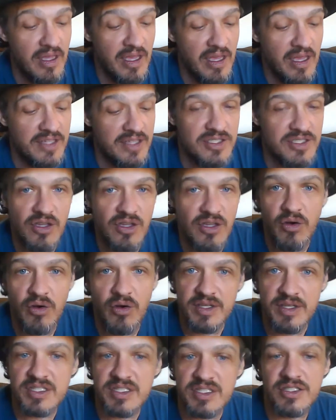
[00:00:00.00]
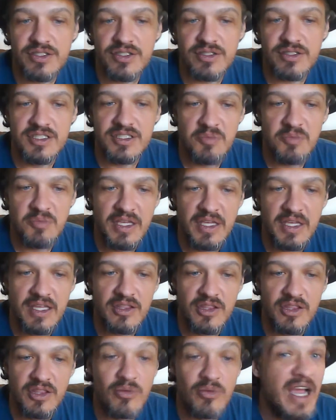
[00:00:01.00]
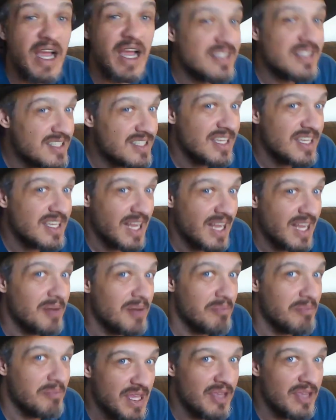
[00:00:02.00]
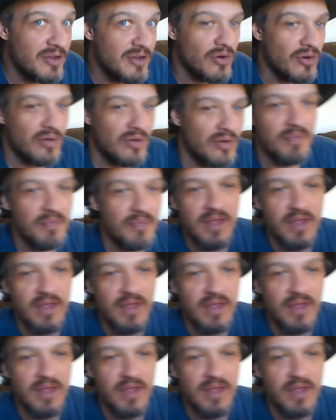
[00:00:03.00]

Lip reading: And so, essentially speaking, the rat's getting a meal.